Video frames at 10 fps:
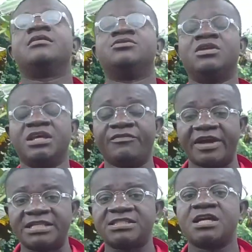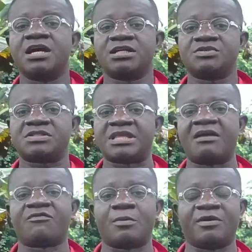You leave it to
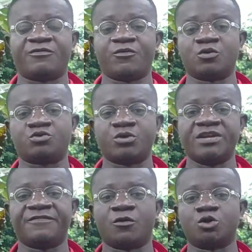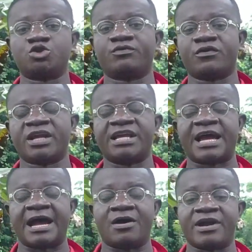stand for about 24 to 48
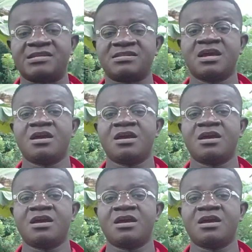hours.